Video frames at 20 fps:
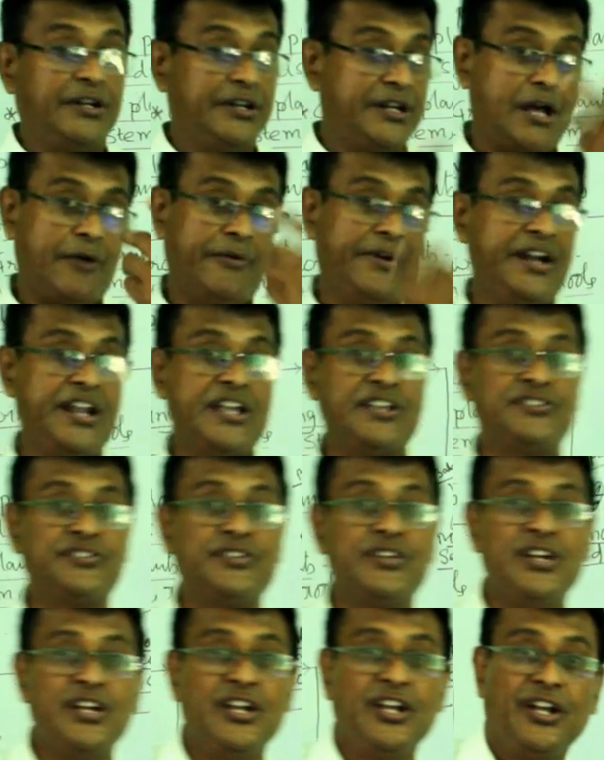Nowadays,
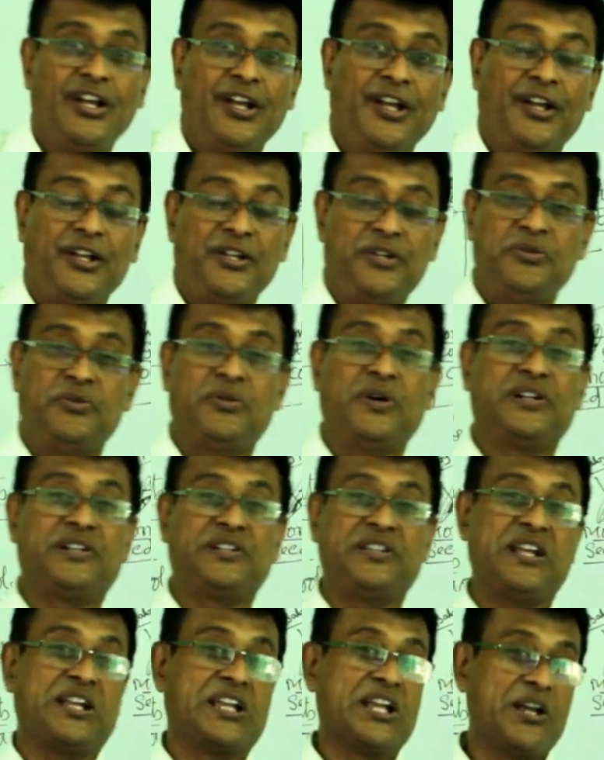you are
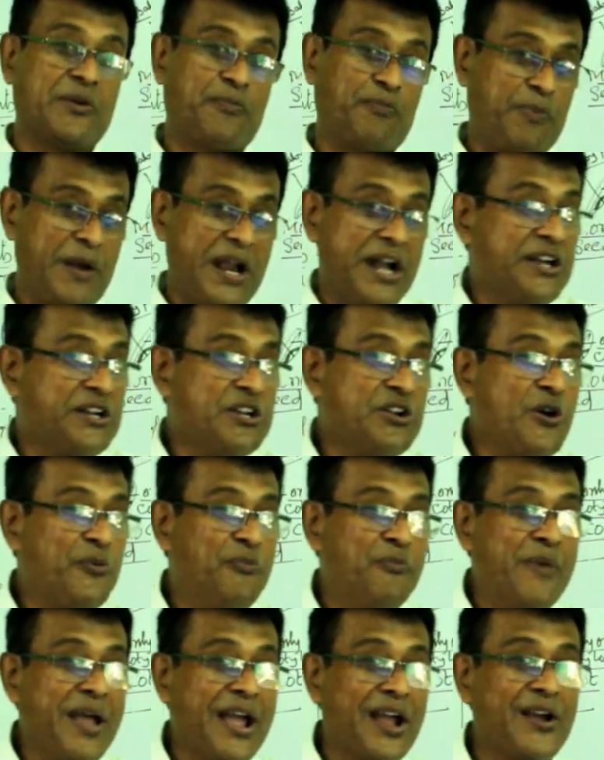taking plenty
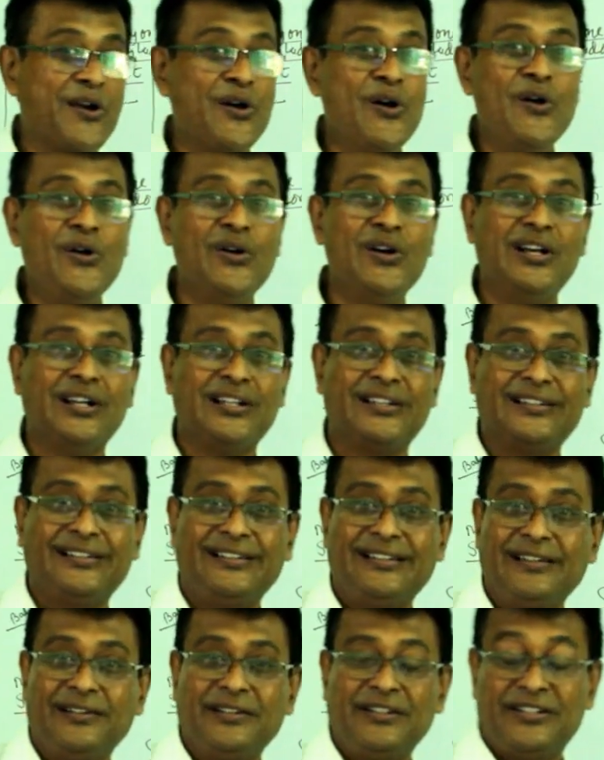of mango,
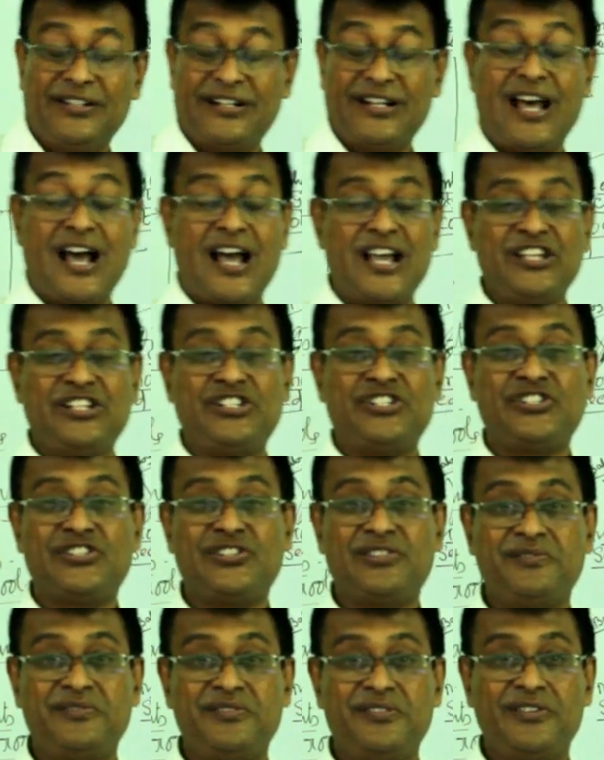
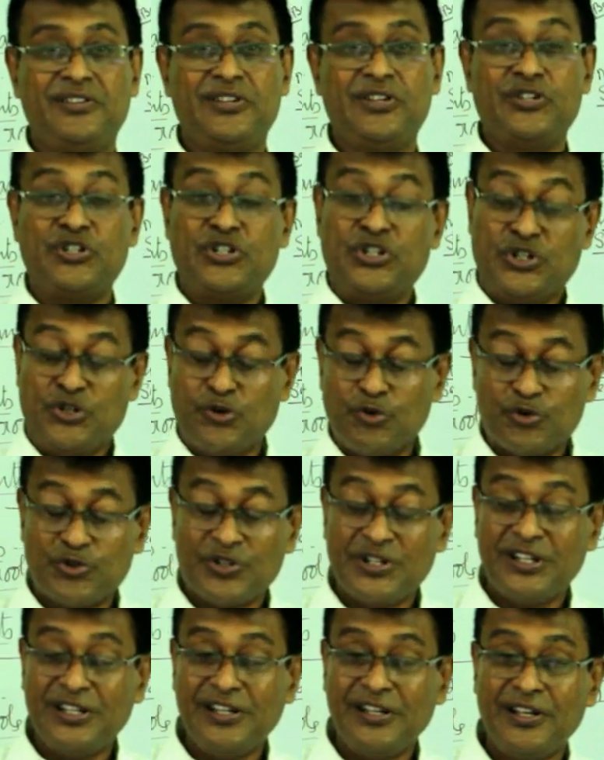nice,
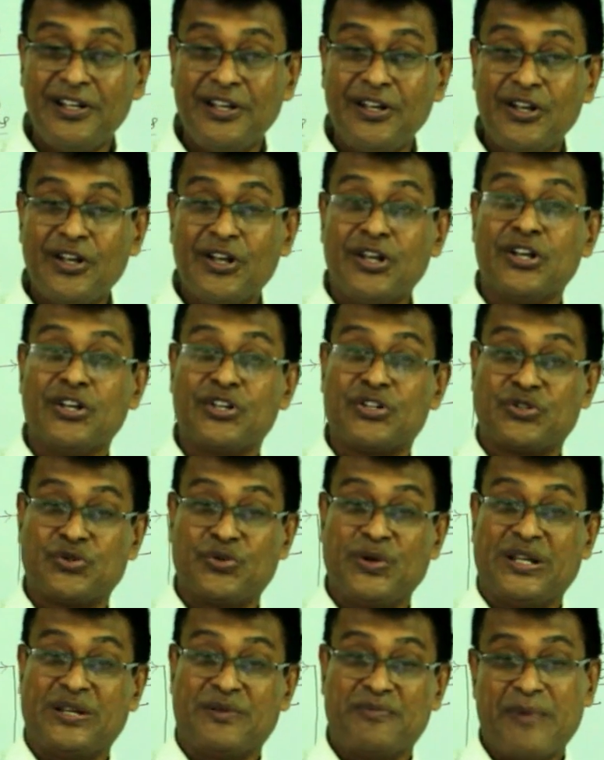juicy,
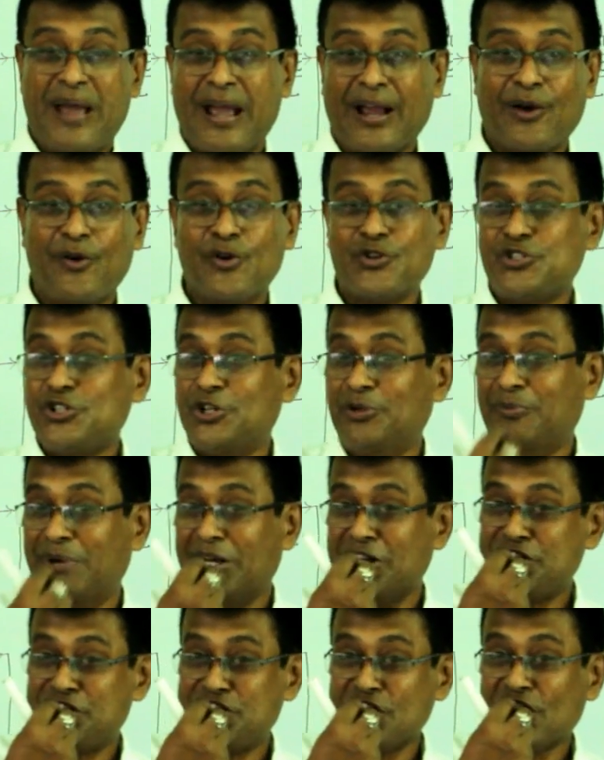sweet mangoes you are
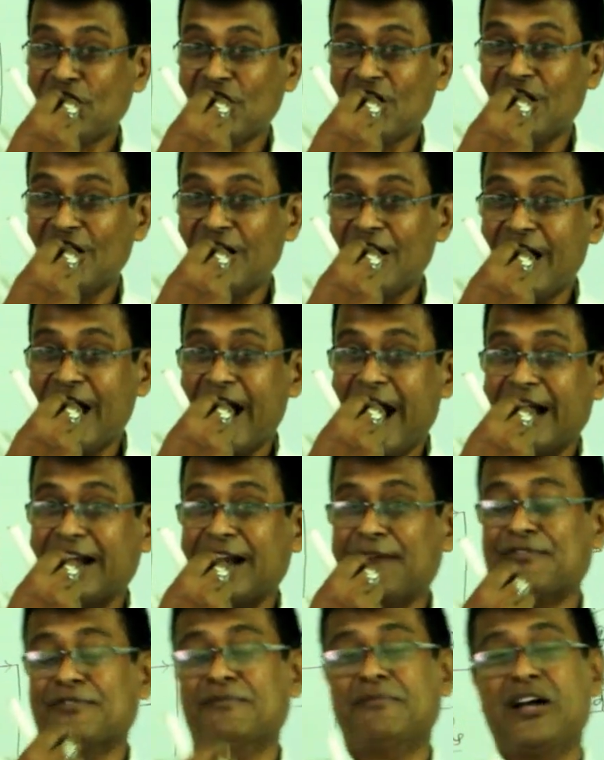munching. And
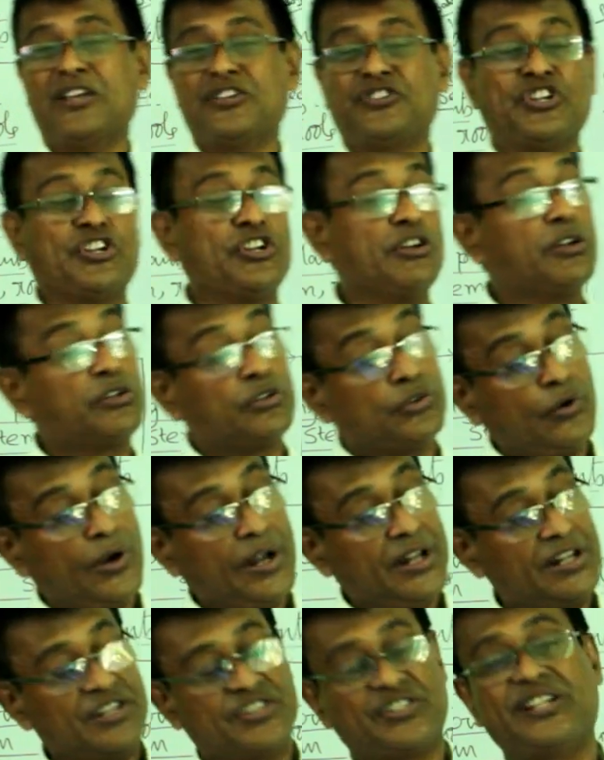after munching, you are
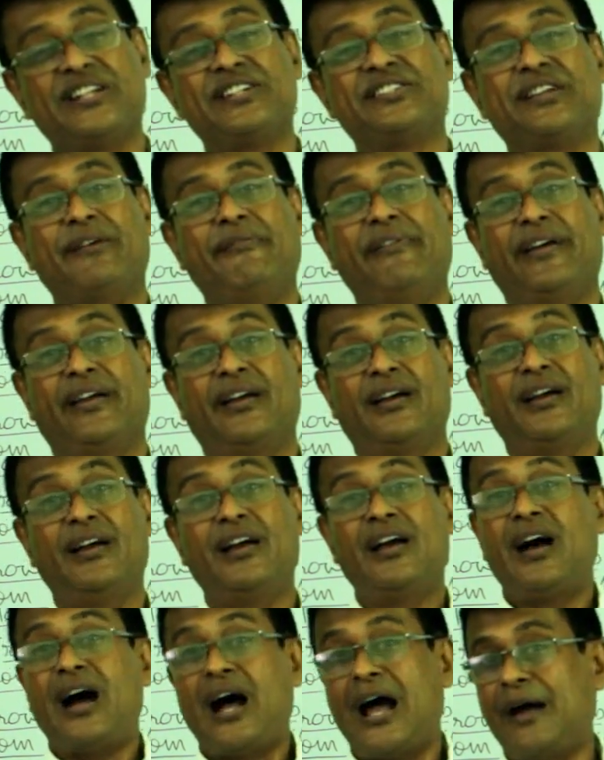throwing the seeds
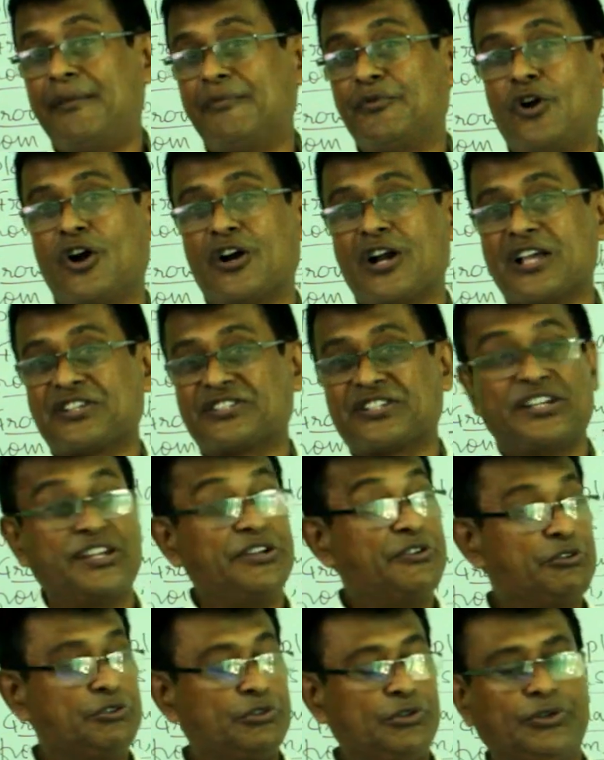away. I am not asking
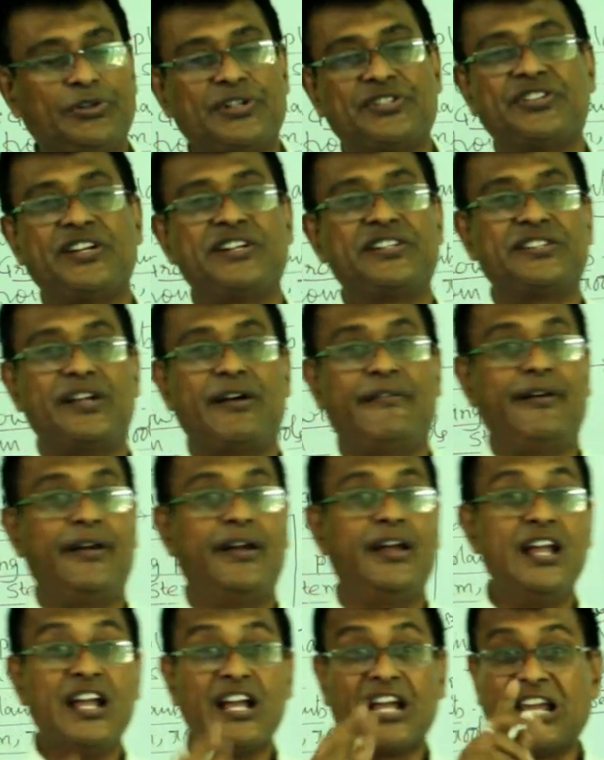you to throw the seeds
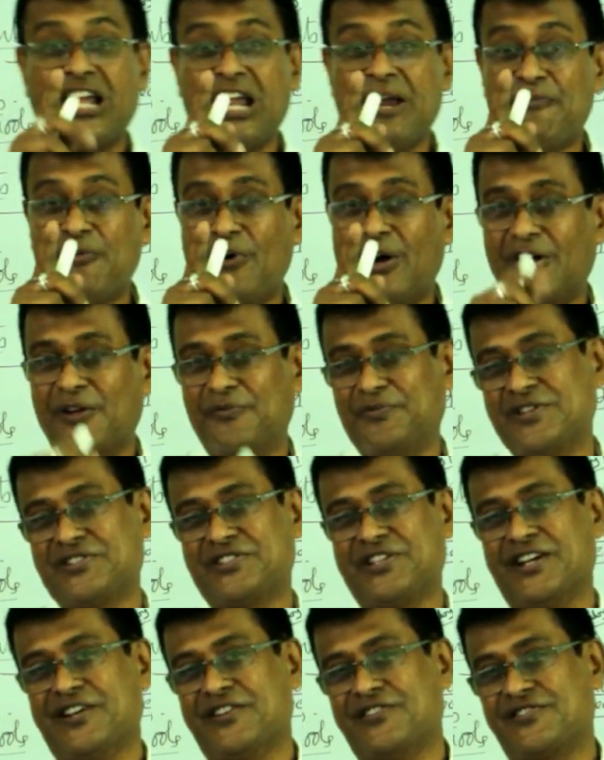away. Keep one of the
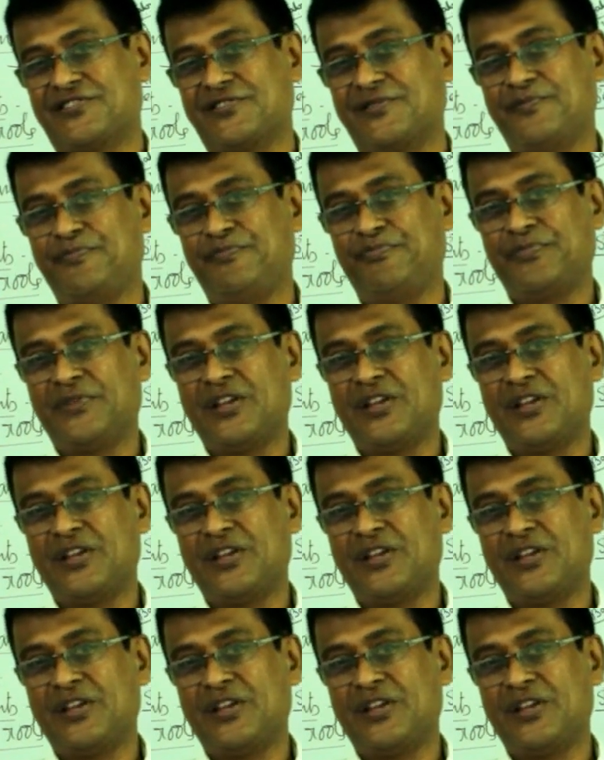seeds.